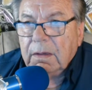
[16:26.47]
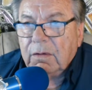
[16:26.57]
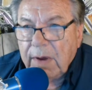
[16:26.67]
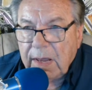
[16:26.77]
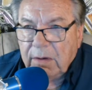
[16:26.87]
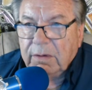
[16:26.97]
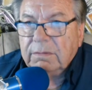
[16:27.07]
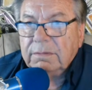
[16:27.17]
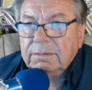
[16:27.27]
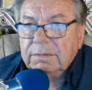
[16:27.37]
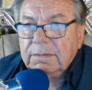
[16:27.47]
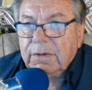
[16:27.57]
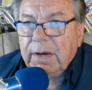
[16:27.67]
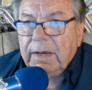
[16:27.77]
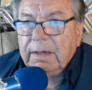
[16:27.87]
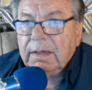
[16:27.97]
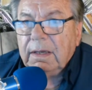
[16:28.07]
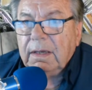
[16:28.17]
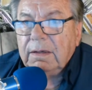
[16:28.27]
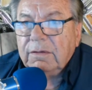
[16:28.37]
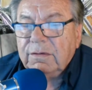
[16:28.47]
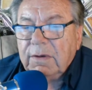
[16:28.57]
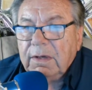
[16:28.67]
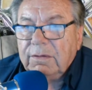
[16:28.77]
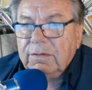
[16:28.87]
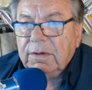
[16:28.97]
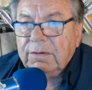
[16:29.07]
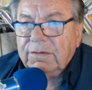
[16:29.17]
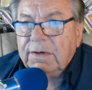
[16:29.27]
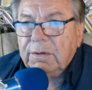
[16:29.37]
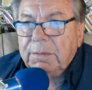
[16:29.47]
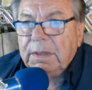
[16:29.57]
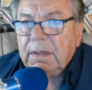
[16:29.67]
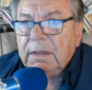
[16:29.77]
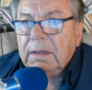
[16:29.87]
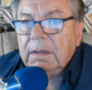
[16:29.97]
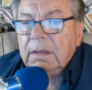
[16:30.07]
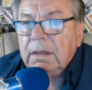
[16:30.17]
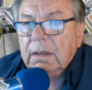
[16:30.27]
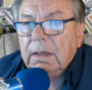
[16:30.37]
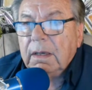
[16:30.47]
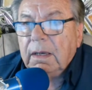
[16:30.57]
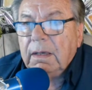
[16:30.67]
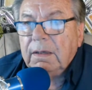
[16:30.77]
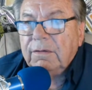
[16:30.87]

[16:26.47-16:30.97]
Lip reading: Crowler crank, and it's a steel billet, and